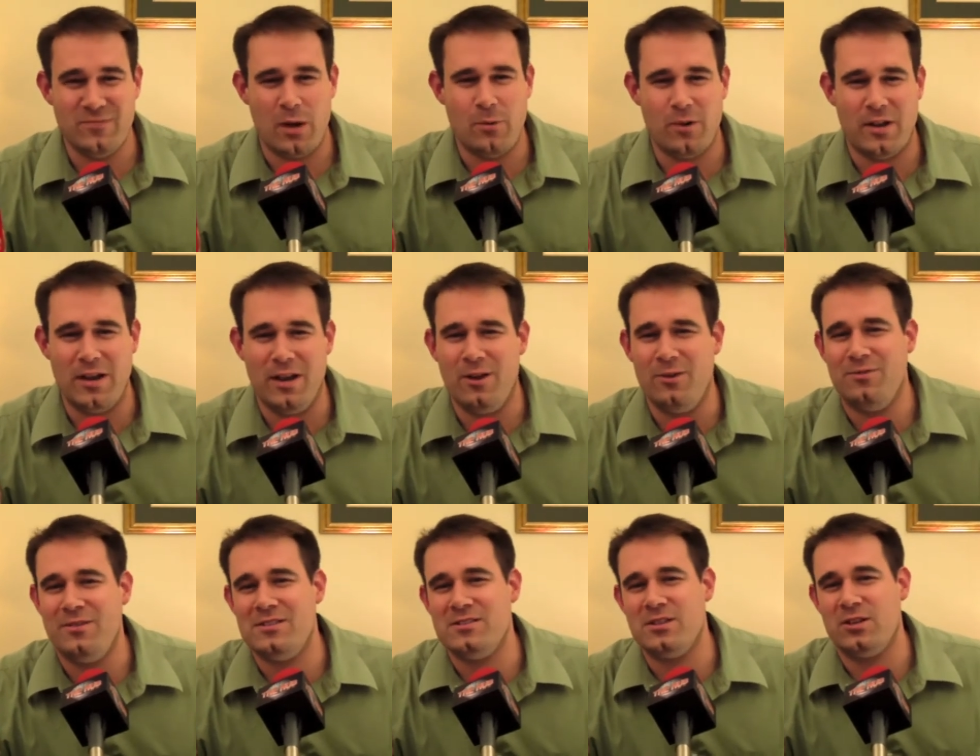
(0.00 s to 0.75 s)
There we
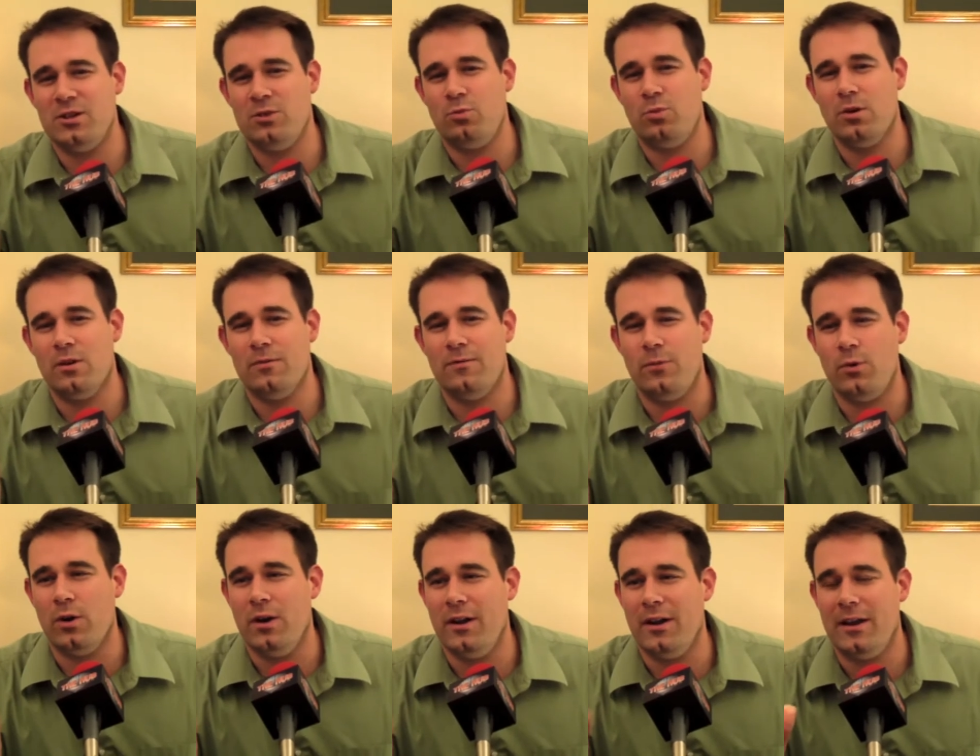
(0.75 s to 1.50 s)
go, that's a good word
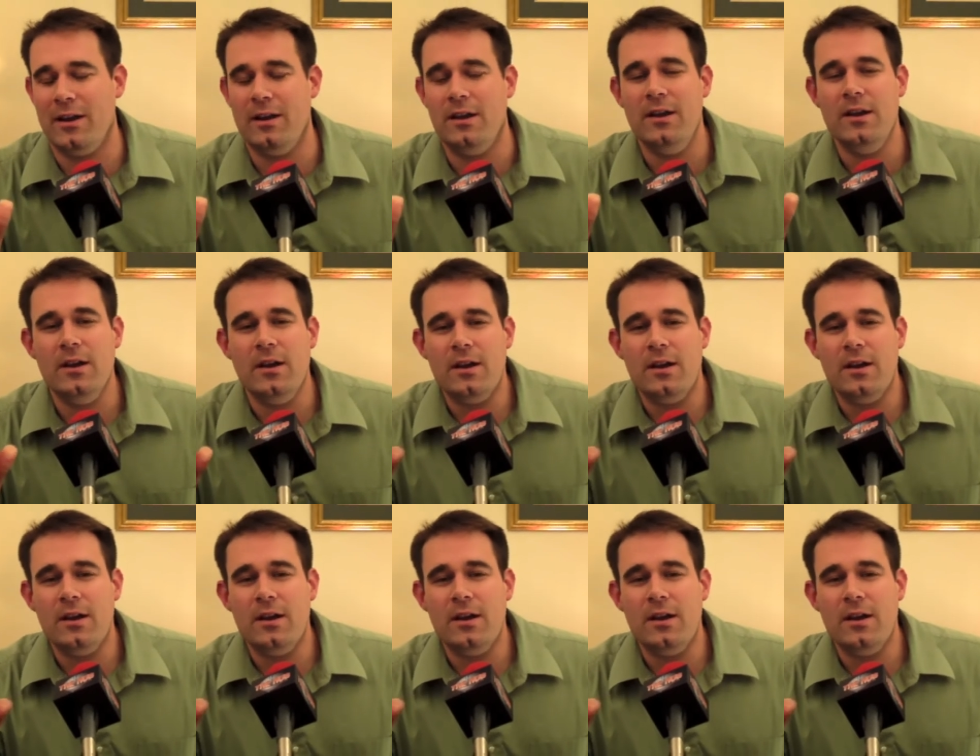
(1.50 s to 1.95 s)
for it. And